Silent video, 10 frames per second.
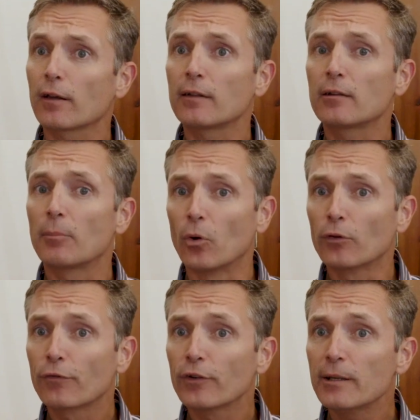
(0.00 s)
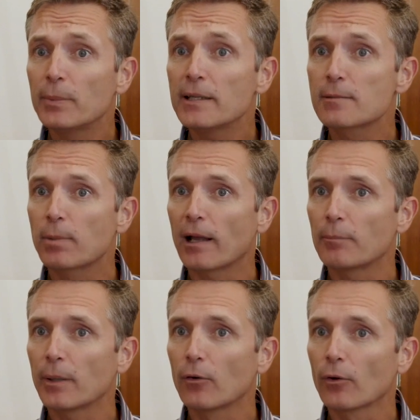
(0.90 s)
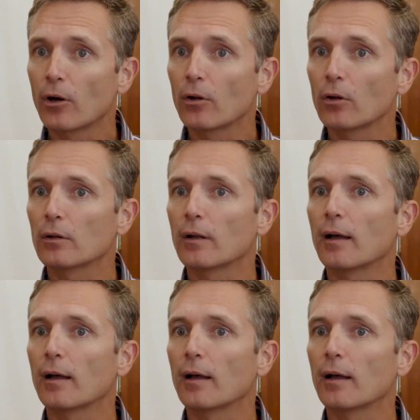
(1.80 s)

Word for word: I think the Born Free piece played a big role.